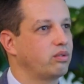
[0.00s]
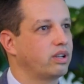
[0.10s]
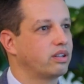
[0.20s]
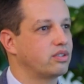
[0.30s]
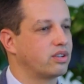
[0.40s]
you
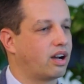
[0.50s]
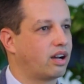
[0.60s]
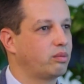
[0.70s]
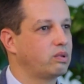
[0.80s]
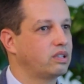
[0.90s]
get a
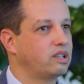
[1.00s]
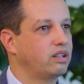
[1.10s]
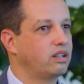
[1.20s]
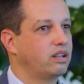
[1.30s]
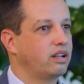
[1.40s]
job,
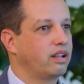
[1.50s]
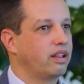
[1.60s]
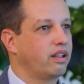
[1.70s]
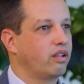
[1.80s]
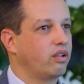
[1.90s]

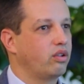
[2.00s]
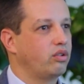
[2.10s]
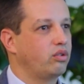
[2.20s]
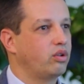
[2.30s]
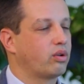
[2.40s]

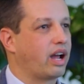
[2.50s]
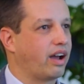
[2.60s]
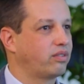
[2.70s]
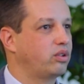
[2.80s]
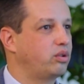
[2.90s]
you don't
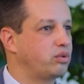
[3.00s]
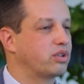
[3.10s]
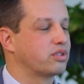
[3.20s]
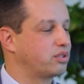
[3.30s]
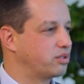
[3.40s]
have to do
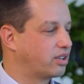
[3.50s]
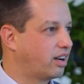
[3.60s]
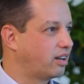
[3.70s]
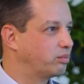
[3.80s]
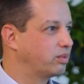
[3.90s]
just your
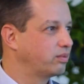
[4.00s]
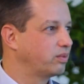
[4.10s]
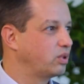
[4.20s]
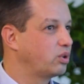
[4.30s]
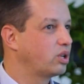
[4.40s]
job.
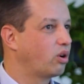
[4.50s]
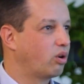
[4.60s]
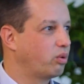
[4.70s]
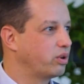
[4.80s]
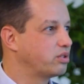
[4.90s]
You can
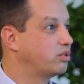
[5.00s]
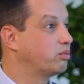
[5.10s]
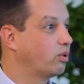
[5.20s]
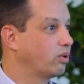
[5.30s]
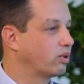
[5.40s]
always do
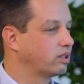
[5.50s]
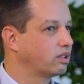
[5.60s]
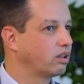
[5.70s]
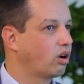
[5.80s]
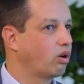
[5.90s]
more.
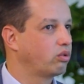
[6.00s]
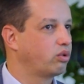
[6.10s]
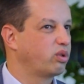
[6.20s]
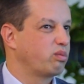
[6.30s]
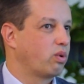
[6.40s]

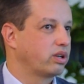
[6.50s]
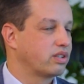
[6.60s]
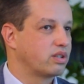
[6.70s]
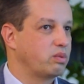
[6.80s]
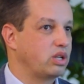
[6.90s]
Doing more
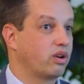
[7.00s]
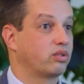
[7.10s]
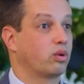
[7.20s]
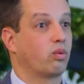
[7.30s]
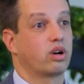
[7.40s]
doesn't mean you have
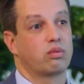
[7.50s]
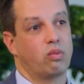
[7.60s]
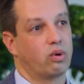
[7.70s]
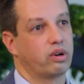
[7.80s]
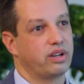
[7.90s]
to work
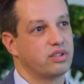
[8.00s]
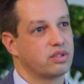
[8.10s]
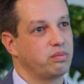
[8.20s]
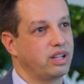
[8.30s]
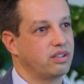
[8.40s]
more. It
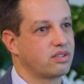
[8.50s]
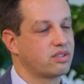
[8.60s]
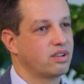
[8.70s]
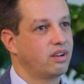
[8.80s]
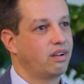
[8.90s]
just means